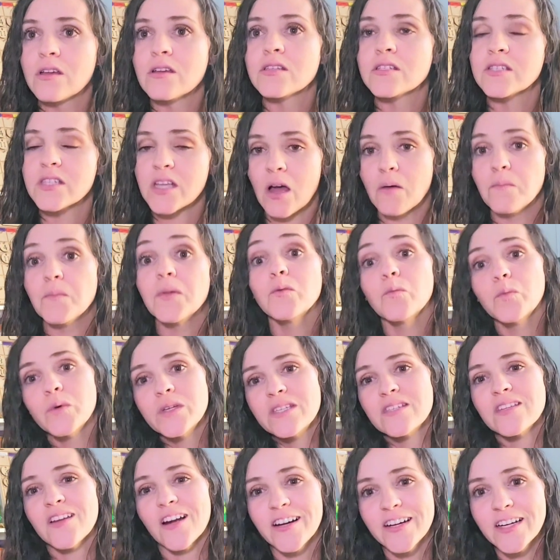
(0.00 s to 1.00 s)
some, and
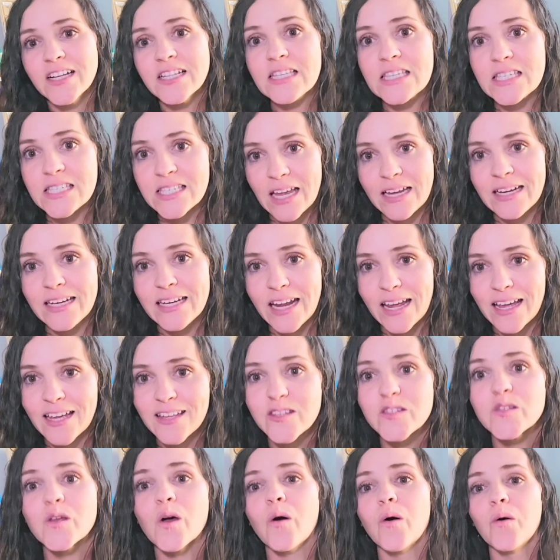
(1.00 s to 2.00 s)
we started
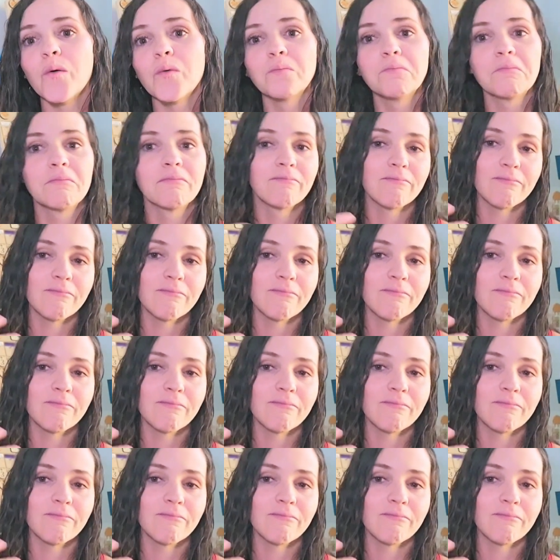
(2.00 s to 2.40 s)
Sunday, so